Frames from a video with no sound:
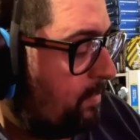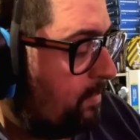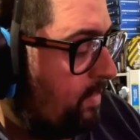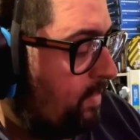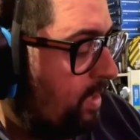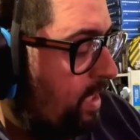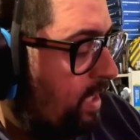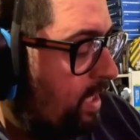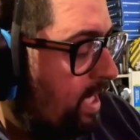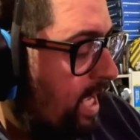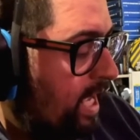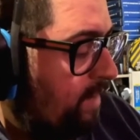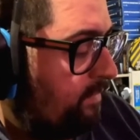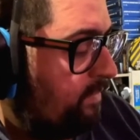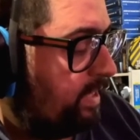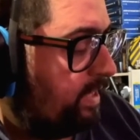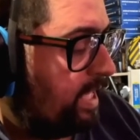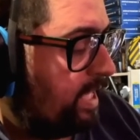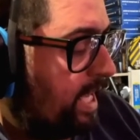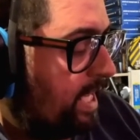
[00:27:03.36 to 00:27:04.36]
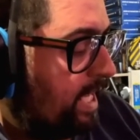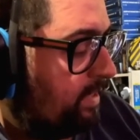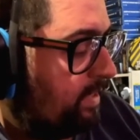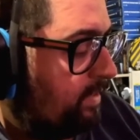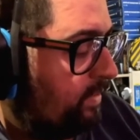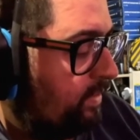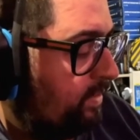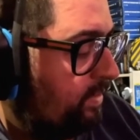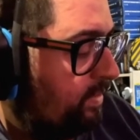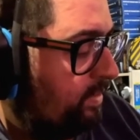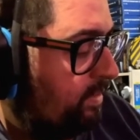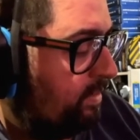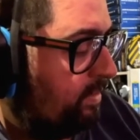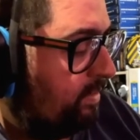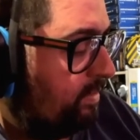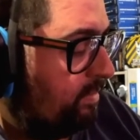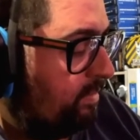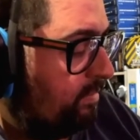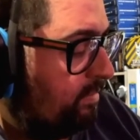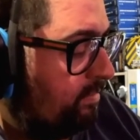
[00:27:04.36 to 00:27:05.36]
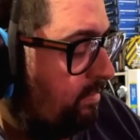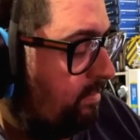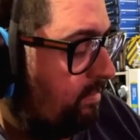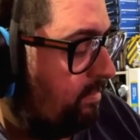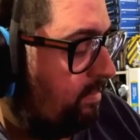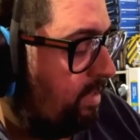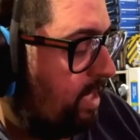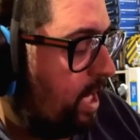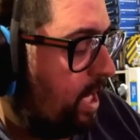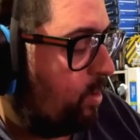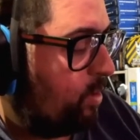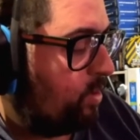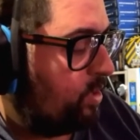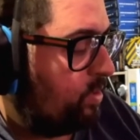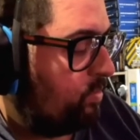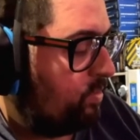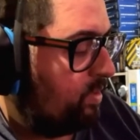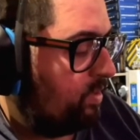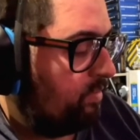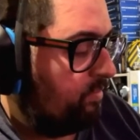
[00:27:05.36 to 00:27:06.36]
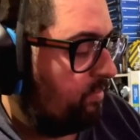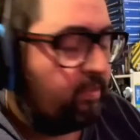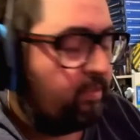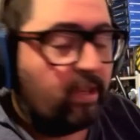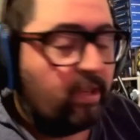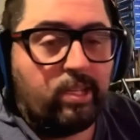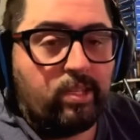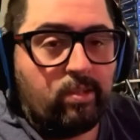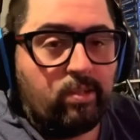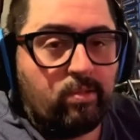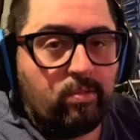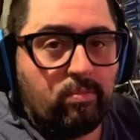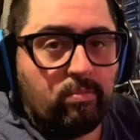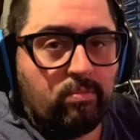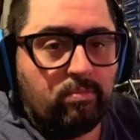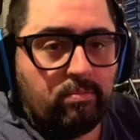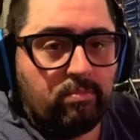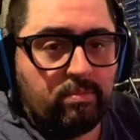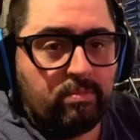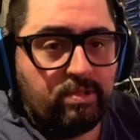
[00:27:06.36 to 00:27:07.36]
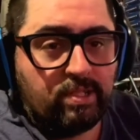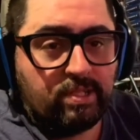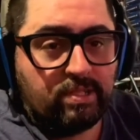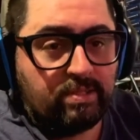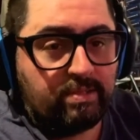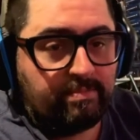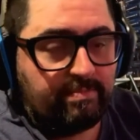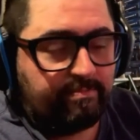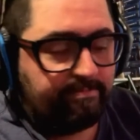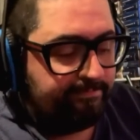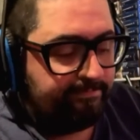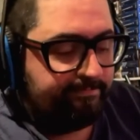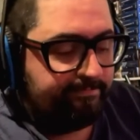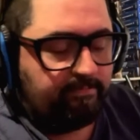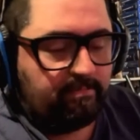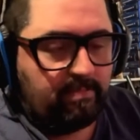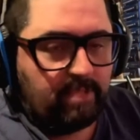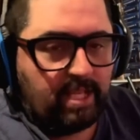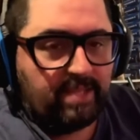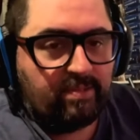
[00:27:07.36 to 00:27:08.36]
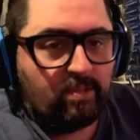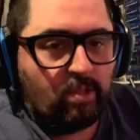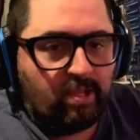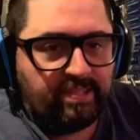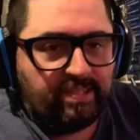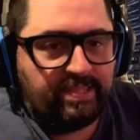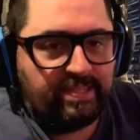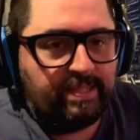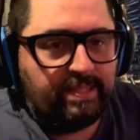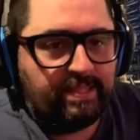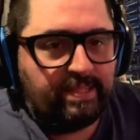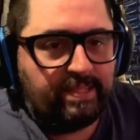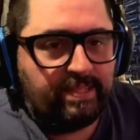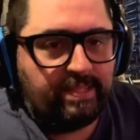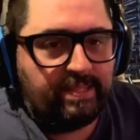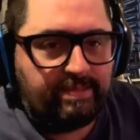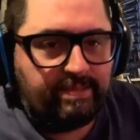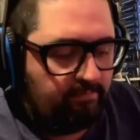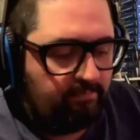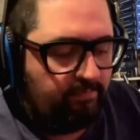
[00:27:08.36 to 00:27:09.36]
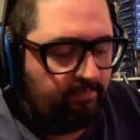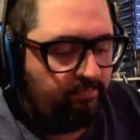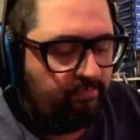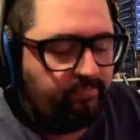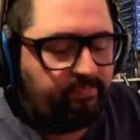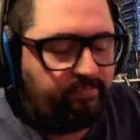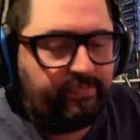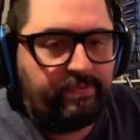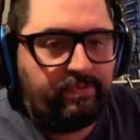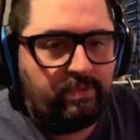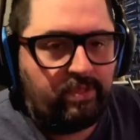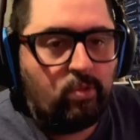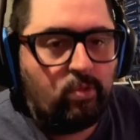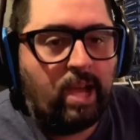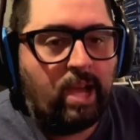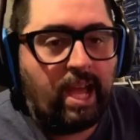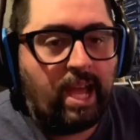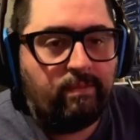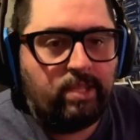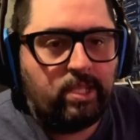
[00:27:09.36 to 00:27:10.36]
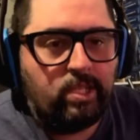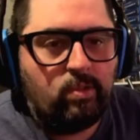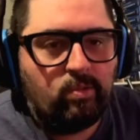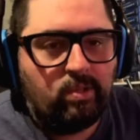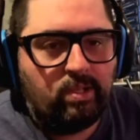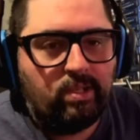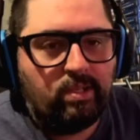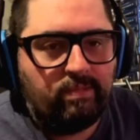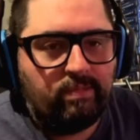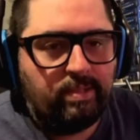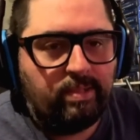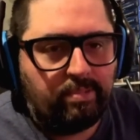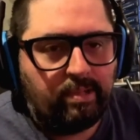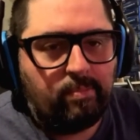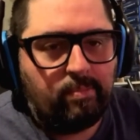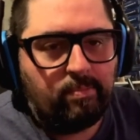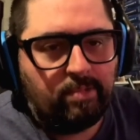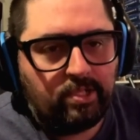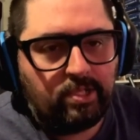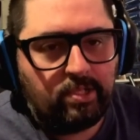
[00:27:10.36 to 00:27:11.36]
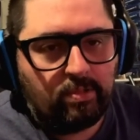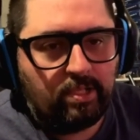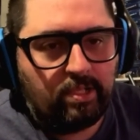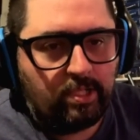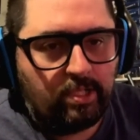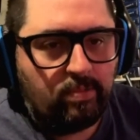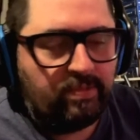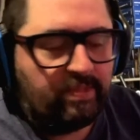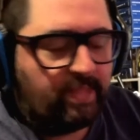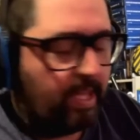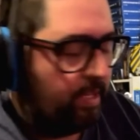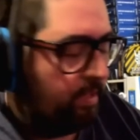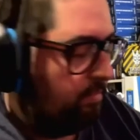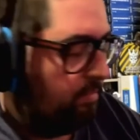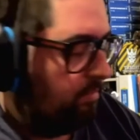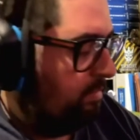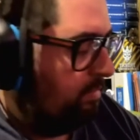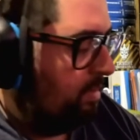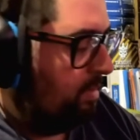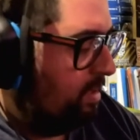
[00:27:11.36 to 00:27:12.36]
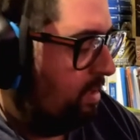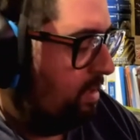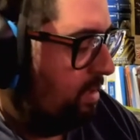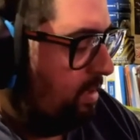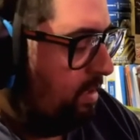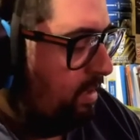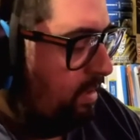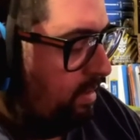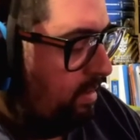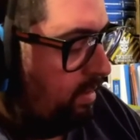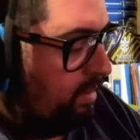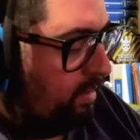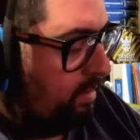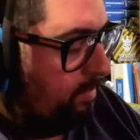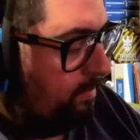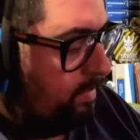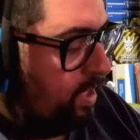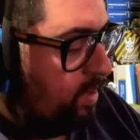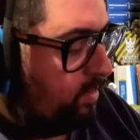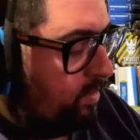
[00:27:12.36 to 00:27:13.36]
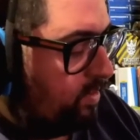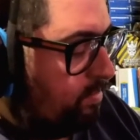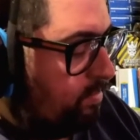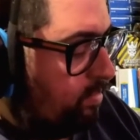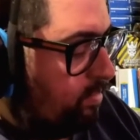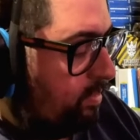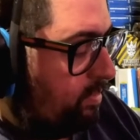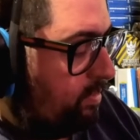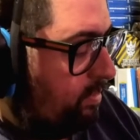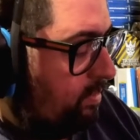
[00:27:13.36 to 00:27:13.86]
having that air unit in front of you, just as long as it's you have a unit of it, pretty much you can use that air support.